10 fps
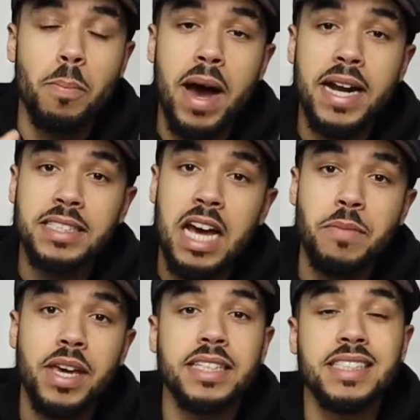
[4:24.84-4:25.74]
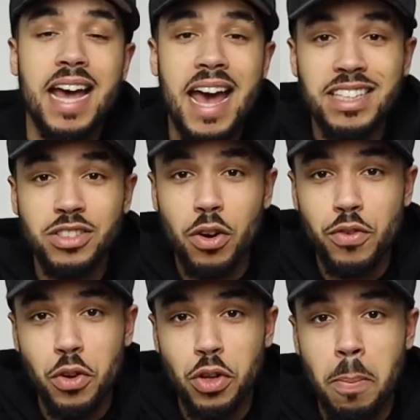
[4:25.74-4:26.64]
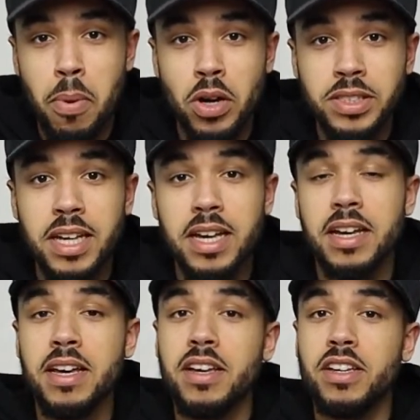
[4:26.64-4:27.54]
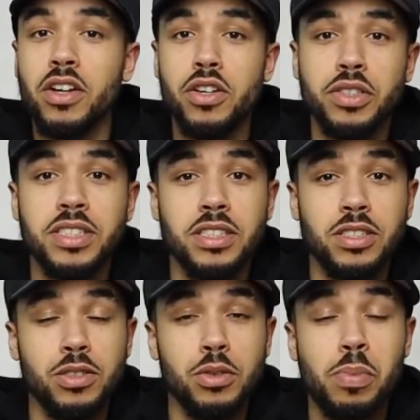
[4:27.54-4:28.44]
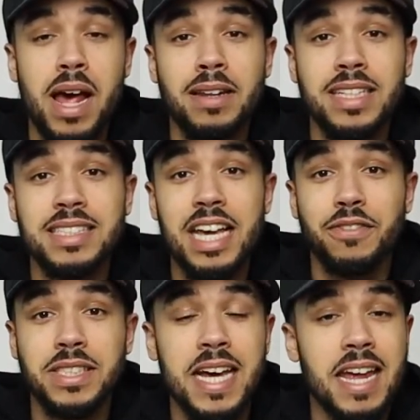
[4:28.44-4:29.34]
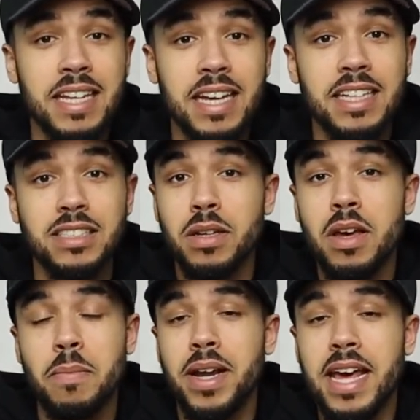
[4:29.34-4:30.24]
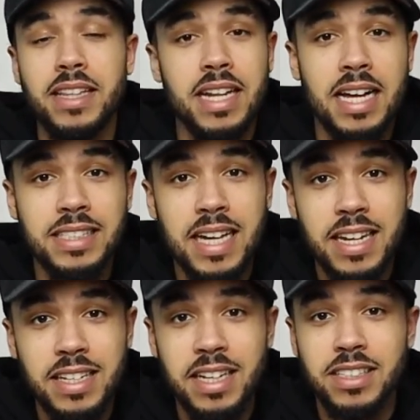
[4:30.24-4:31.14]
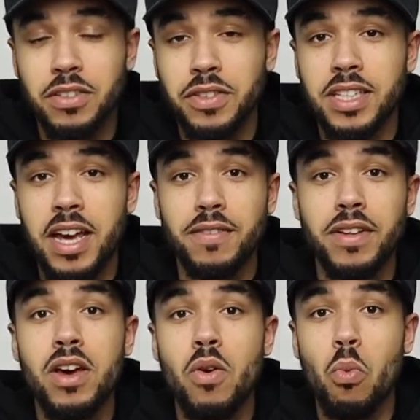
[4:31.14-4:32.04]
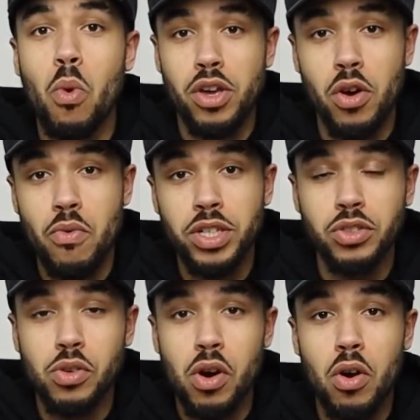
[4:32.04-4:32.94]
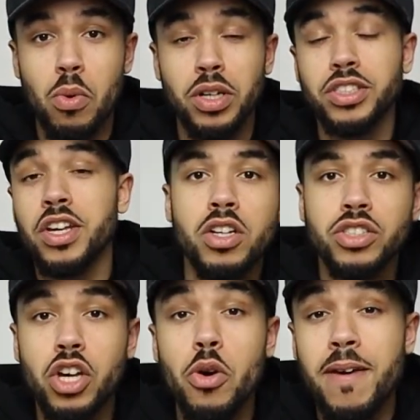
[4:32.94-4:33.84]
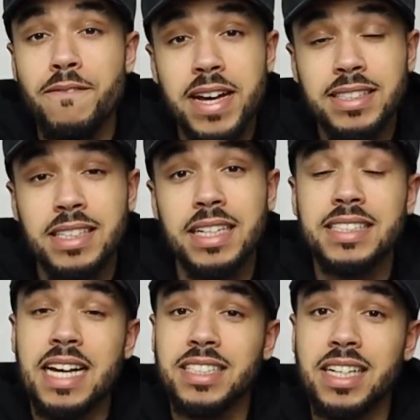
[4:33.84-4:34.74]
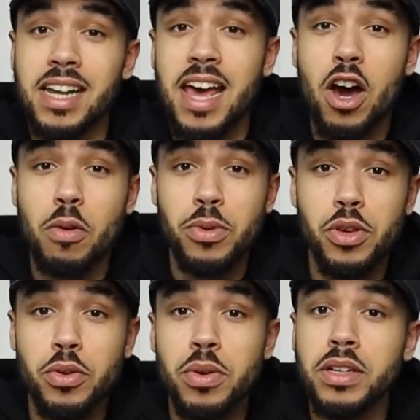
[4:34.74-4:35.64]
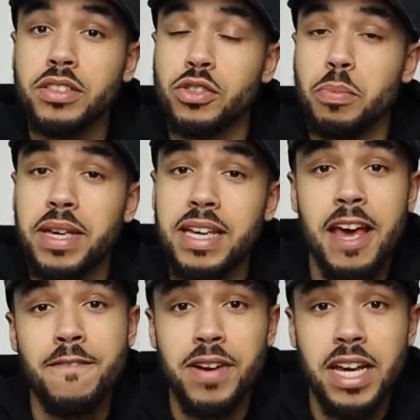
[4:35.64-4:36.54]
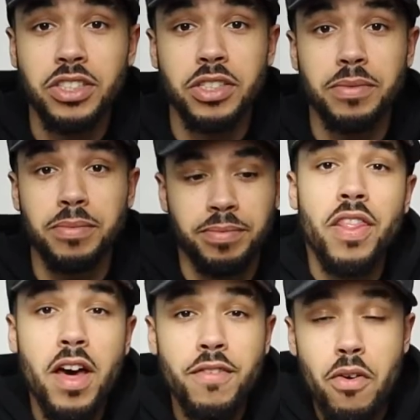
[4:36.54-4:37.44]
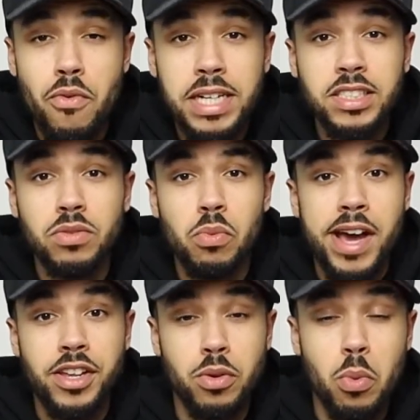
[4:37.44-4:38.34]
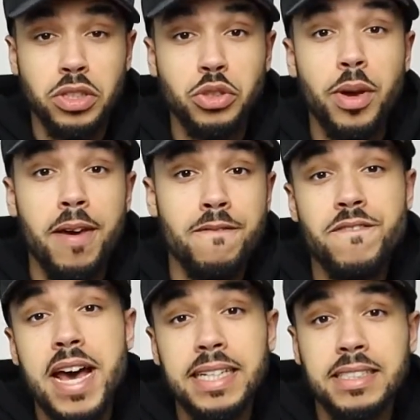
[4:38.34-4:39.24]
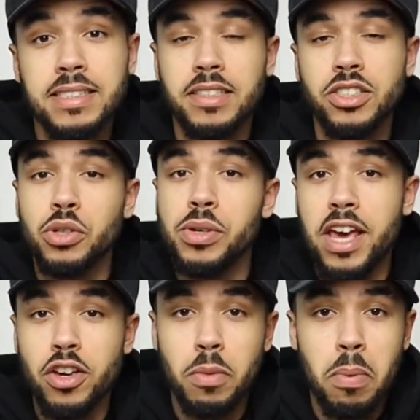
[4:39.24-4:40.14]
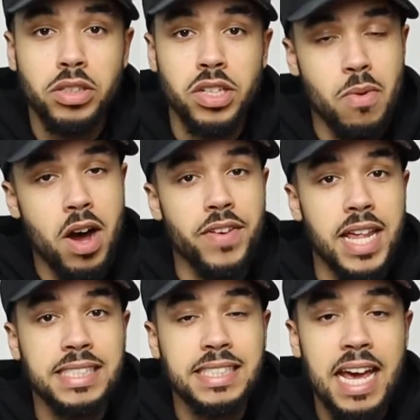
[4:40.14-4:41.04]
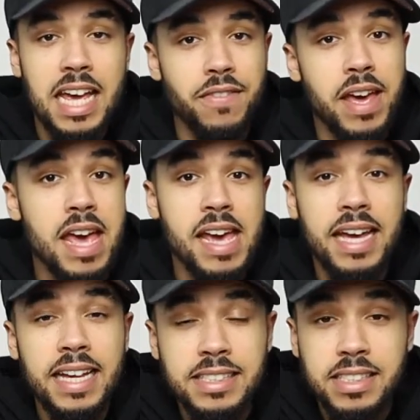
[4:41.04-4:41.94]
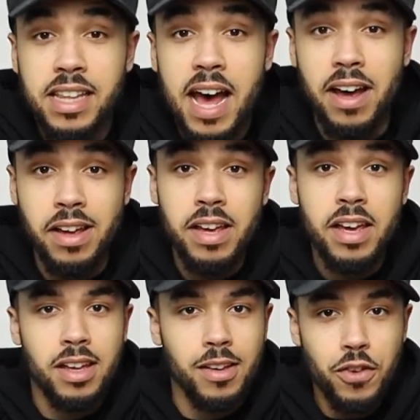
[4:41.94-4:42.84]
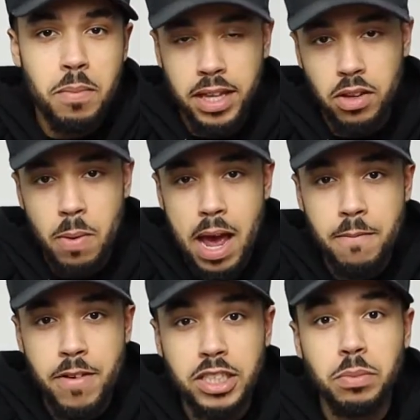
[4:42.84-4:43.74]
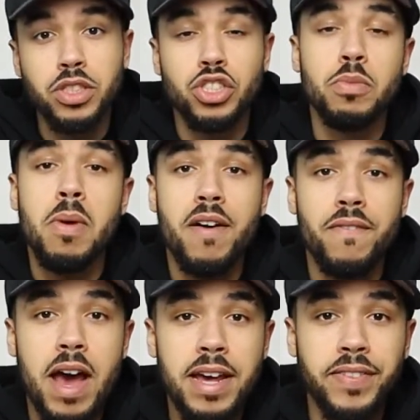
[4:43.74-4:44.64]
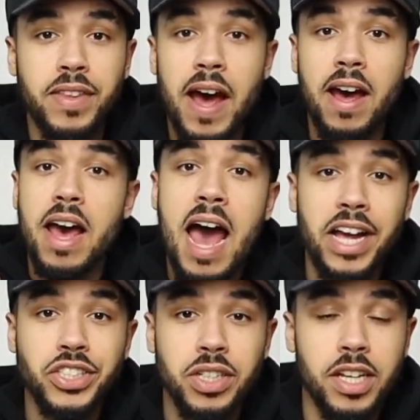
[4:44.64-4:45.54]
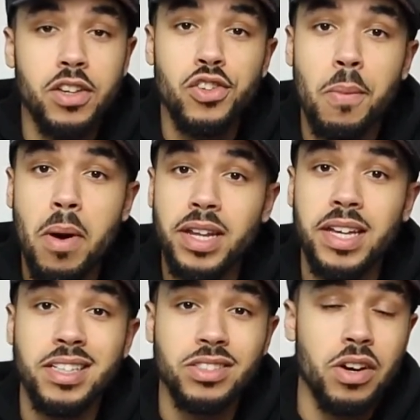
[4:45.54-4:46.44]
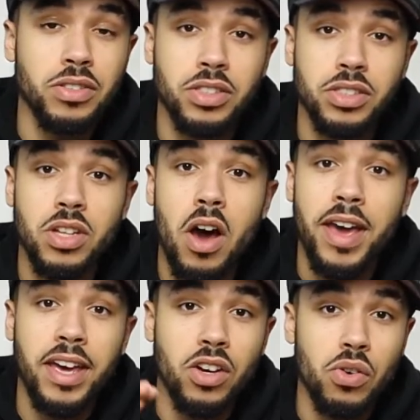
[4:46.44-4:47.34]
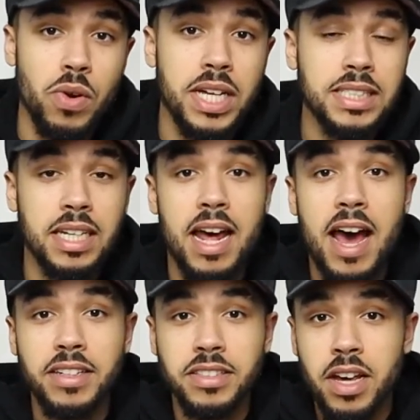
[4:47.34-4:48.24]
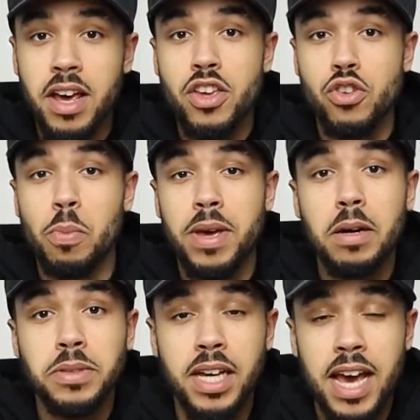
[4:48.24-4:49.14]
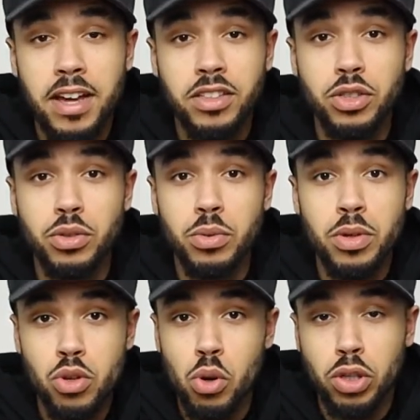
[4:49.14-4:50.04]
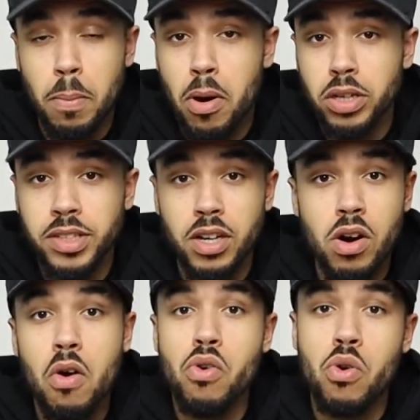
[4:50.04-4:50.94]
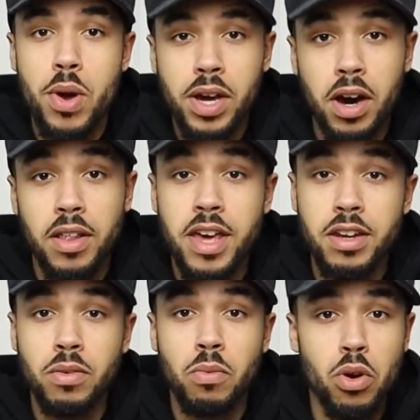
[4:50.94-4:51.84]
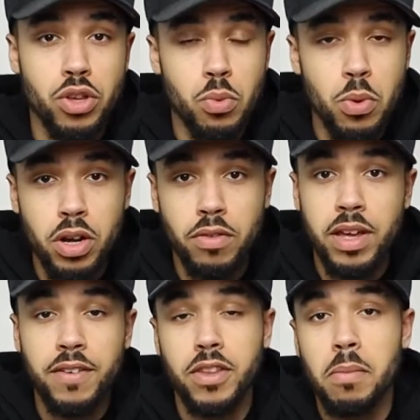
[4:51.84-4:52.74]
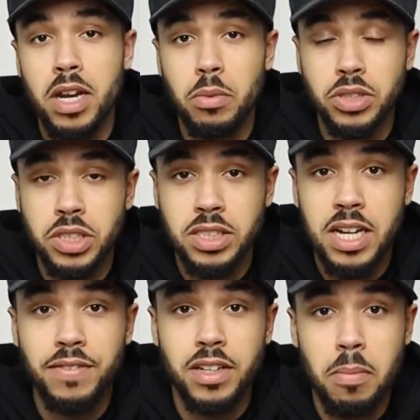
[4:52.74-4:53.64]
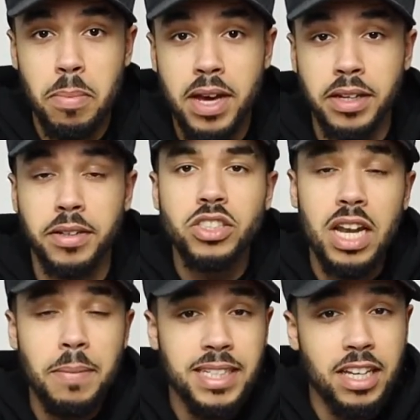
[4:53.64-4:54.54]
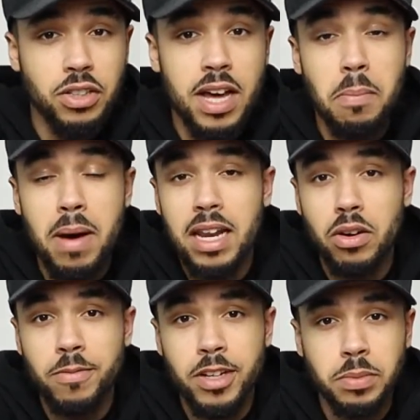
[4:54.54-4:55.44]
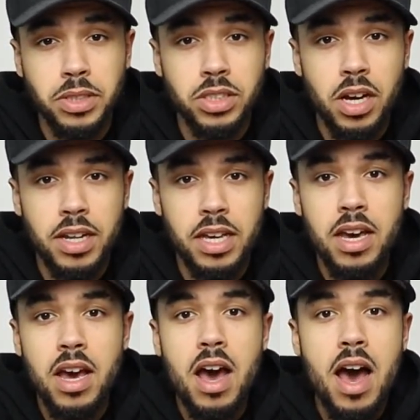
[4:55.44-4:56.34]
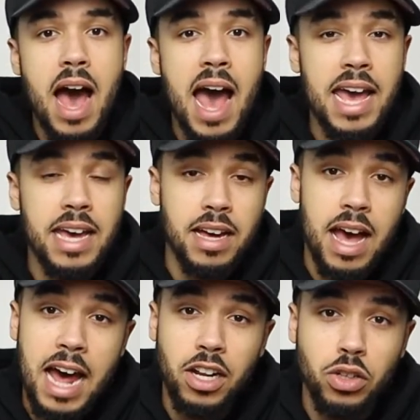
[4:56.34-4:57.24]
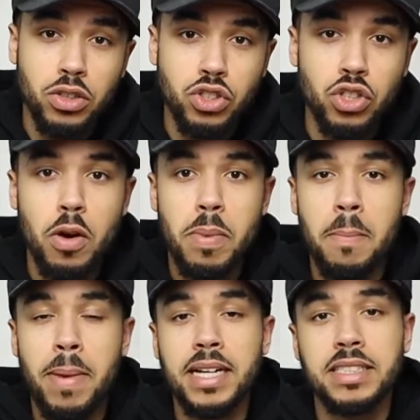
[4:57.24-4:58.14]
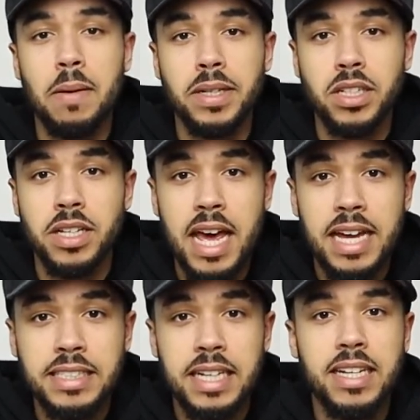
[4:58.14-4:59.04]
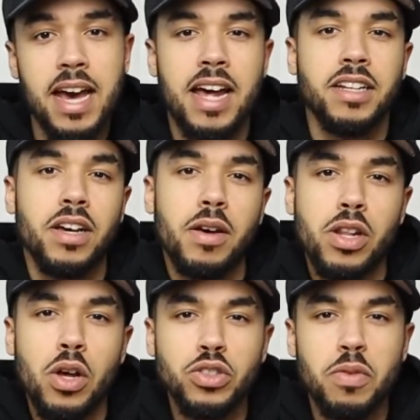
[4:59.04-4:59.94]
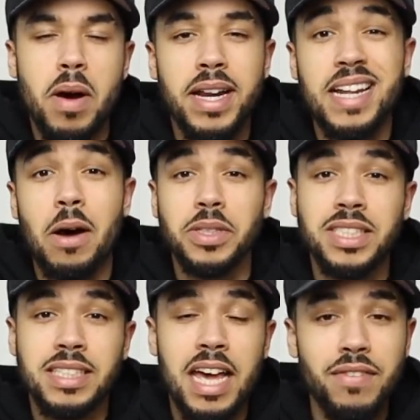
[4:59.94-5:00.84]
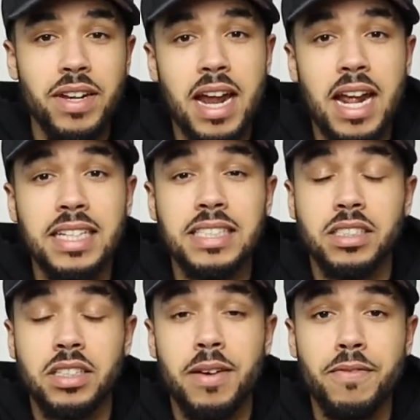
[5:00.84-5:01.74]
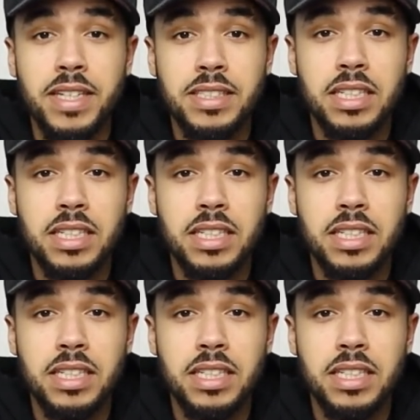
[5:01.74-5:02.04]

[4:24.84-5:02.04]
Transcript: by the time you get to the end of your deposit, you plan to save for 10 years. By the end of that 10 years, and you saved what your original goal was. So investing is actually going to help you to beat inflation. Another reason why you want to invest to get your deposit rather than save is that If you make the right investments, you might find that actually your money is going to start increasing and you'll be able to get to your deposit goal quicker than what you would have if the money was just left in the bank. So let me take you down my little investment journey. I had a good job, and by the time I turned 18, I had loads of money that I was saving and I needed to invest it